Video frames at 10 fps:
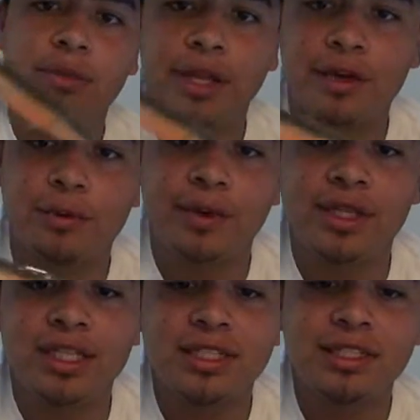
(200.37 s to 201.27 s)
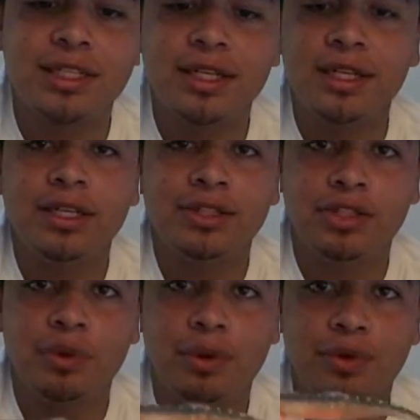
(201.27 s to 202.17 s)
make it weedless, so
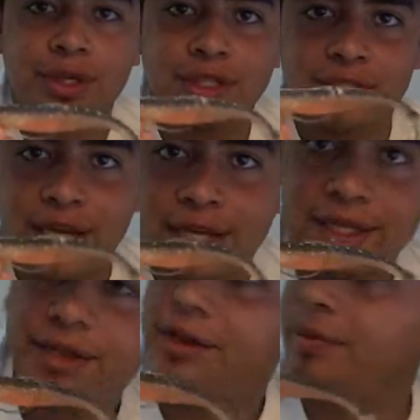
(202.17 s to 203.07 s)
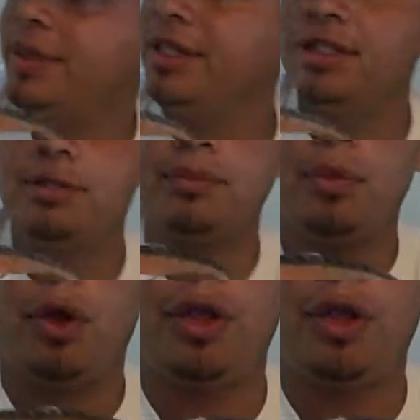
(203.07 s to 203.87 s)
it won't get snagging any weeds. All